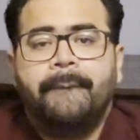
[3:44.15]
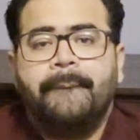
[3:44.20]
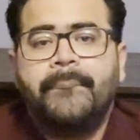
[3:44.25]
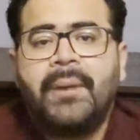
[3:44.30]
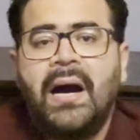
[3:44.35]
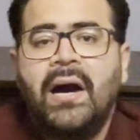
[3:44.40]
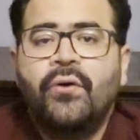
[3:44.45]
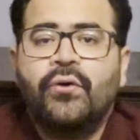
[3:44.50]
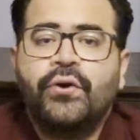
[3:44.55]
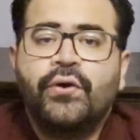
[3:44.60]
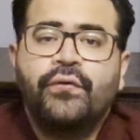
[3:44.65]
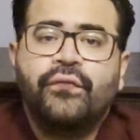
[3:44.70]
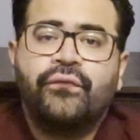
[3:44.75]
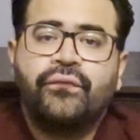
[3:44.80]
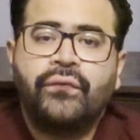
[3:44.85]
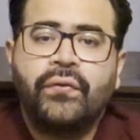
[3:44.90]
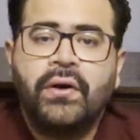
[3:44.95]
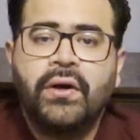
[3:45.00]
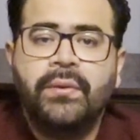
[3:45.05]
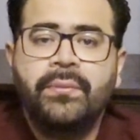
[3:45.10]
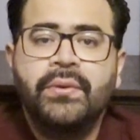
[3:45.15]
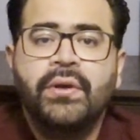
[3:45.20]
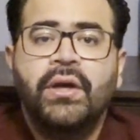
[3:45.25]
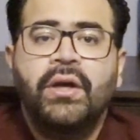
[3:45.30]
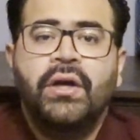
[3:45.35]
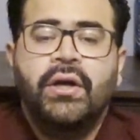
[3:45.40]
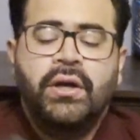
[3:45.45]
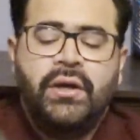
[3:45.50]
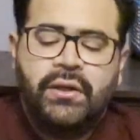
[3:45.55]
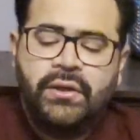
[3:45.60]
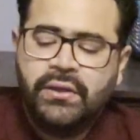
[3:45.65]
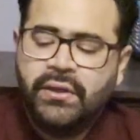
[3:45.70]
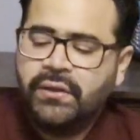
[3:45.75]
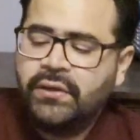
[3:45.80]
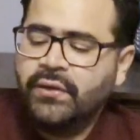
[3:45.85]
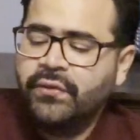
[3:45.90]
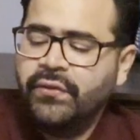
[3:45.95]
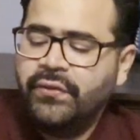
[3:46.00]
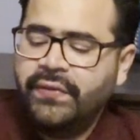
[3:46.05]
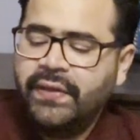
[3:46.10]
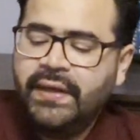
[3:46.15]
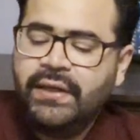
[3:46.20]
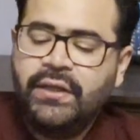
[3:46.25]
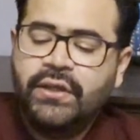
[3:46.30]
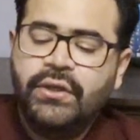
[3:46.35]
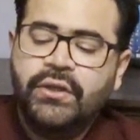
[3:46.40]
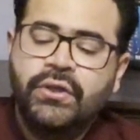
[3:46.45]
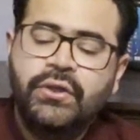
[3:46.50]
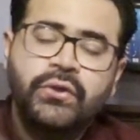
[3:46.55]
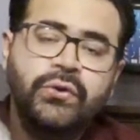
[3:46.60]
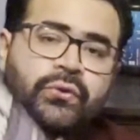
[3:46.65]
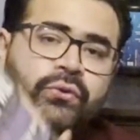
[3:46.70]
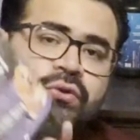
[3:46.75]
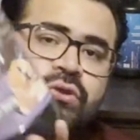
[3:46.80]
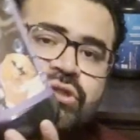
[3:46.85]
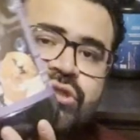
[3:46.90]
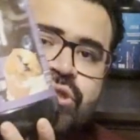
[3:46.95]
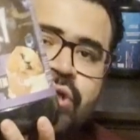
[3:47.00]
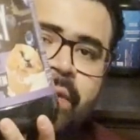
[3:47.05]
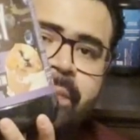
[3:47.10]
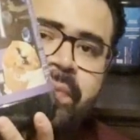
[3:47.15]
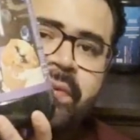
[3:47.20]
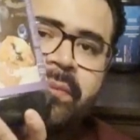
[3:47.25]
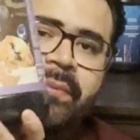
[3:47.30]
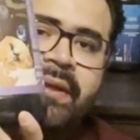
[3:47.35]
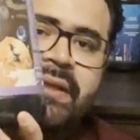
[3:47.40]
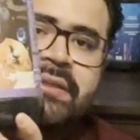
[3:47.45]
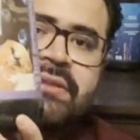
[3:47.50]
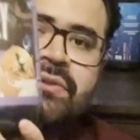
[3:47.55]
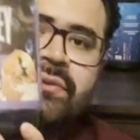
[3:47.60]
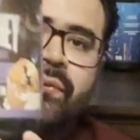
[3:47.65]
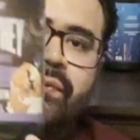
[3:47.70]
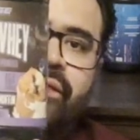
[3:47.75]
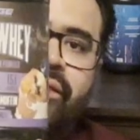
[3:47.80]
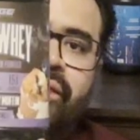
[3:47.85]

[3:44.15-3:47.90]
powder from none other than Huge Supplements.